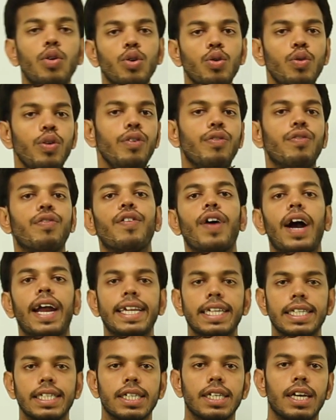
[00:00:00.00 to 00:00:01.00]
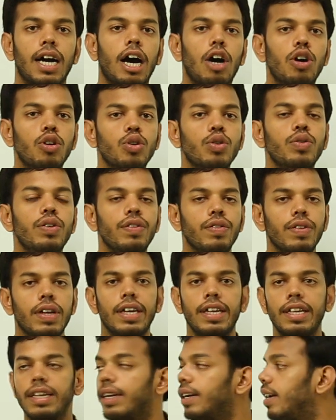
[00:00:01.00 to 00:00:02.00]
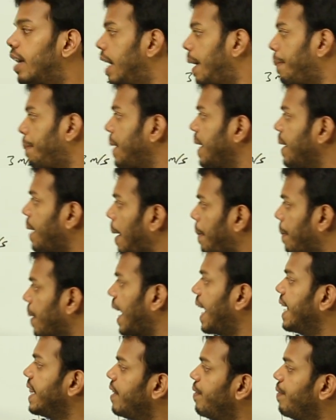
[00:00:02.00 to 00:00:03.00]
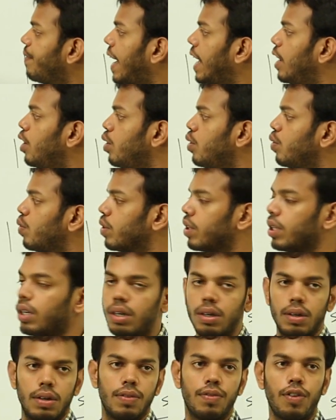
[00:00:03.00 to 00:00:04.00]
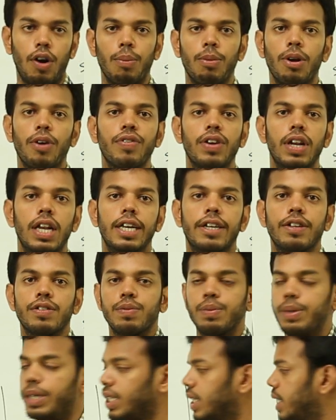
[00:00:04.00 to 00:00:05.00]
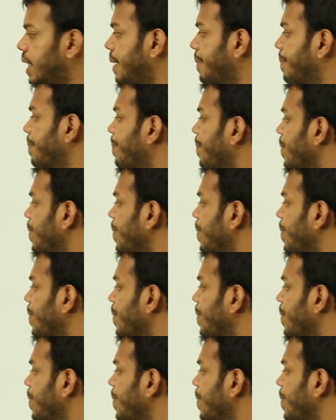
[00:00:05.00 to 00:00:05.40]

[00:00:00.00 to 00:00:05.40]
do we find how do we uh, apply, apply the value the formula of relative speed see